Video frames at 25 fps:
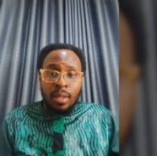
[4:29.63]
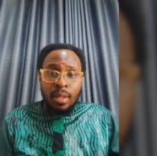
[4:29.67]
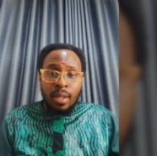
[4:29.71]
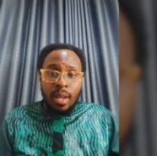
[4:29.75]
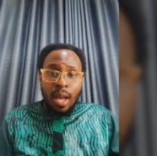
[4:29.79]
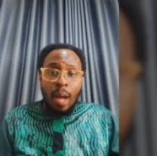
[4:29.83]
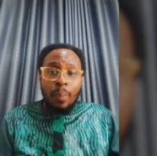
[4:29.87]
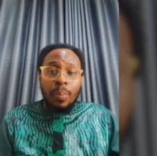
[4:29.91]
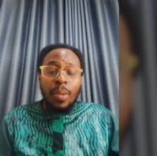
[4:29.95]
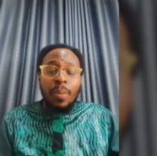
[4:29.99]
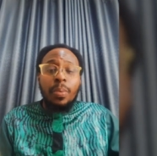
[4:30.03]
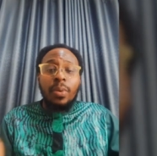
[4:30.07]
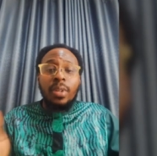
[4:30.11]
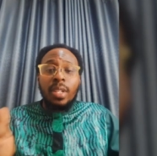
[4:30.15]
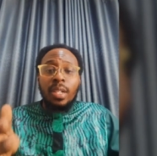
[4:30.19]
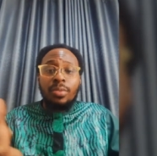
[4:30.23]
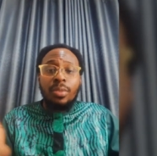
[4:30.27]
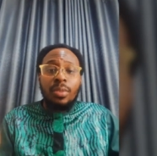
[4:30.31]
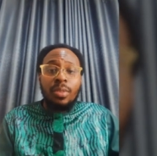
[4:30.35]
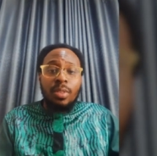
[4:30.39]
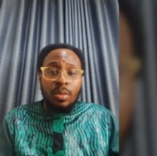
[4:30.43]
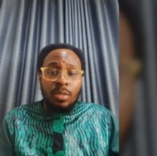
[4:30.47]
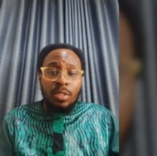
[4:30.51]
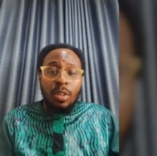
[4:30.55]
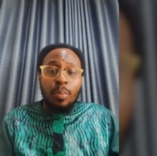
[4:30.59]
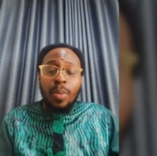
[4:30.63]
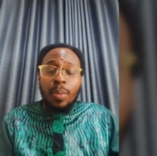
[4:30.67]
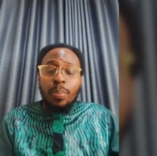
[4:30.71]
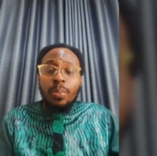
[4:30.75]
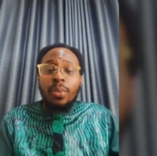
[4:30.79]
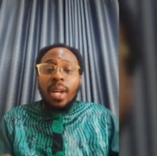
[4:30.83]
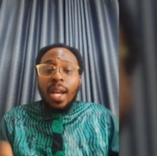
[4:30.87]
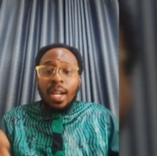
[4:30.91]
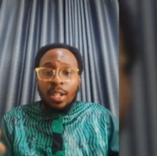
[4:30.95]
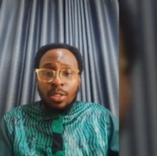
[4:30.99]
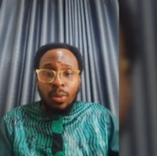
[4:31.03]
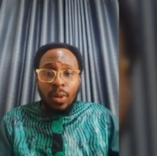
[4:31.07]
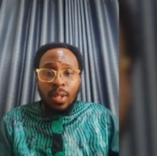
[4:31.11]
and some people
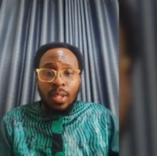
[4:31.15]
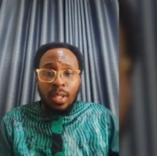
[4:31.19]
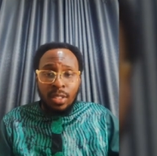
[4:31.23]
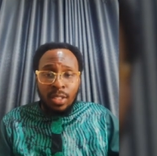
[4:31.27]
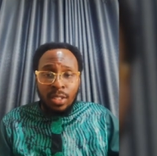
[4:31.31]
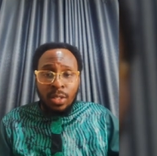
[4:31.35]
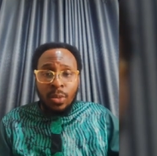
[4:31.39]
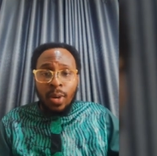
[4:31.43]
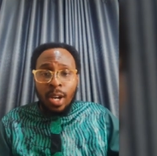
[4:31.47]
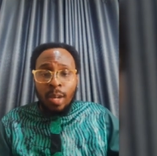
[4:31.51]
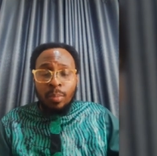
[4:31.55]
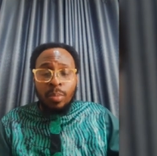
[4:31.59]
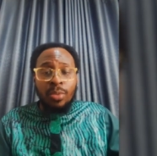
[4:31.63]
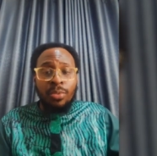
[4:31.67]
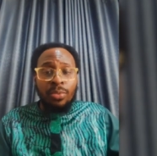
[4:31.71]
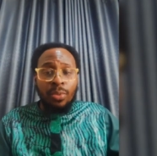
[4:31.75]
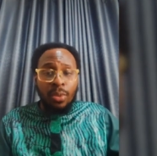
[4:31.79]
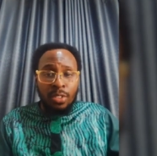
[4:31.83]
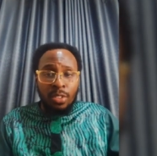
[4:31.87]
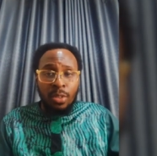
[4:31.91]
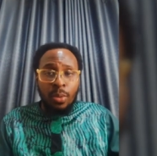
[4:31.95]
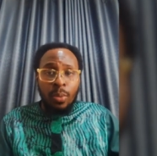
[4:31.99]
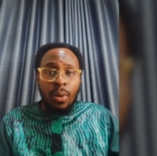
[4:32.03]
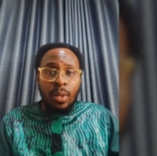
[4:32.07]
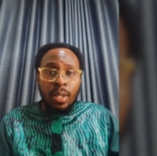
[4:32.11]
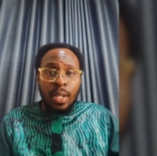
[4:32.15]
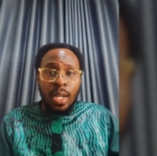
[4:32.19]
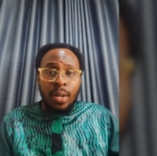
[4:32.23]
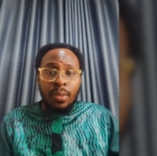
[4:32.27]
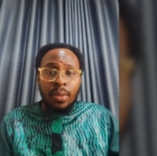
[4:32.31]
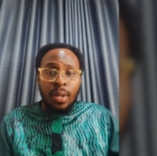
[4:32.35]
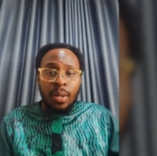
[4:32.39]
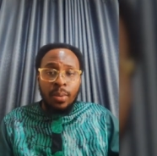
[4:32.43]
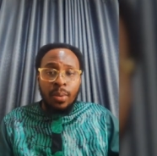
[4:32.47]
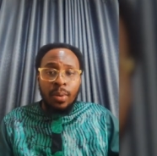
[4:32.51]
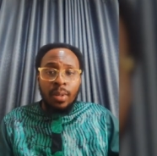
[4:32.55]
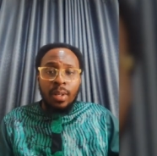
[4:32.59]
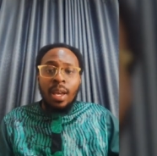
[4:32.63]
actually knew her before she won that
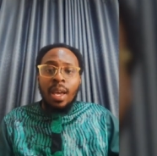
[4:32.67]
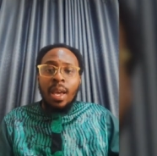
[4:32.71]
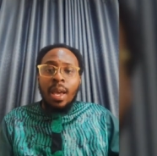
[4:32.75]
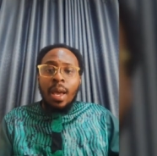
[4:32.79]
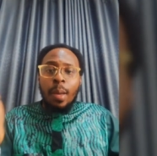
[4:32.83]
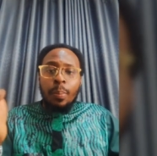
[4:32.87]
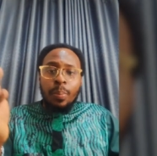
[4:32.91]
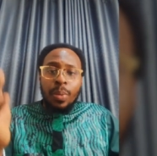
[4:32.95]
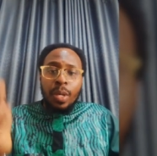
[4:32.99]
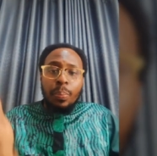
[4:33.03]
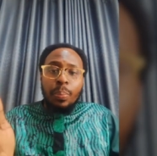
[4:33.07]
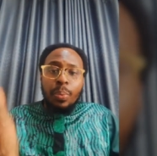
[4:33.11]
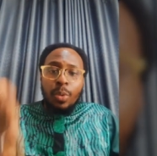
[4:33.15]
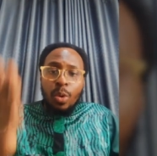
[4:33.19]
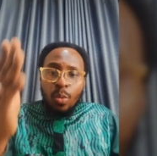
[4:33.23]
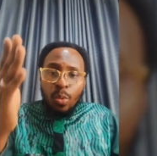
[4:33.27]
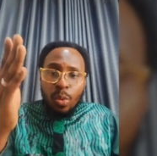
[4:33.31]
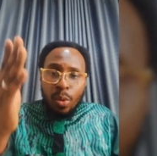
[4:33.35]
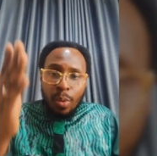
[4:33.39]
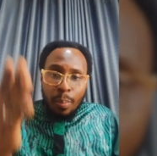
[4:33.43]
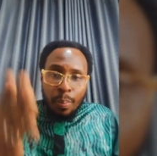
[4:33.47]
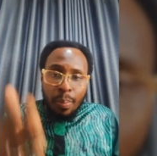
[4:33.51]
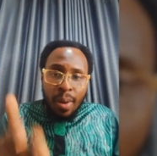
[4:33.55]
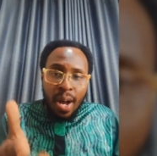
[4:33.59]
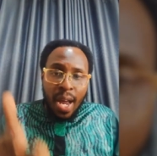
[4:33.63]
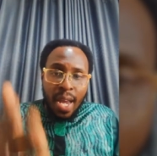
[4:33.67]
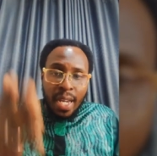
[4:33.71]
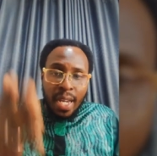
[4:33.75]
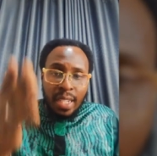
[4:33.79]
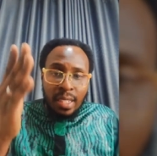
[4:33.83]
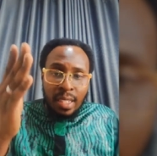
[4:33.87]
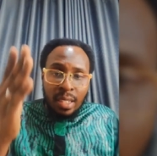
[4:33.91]
record, people will buy the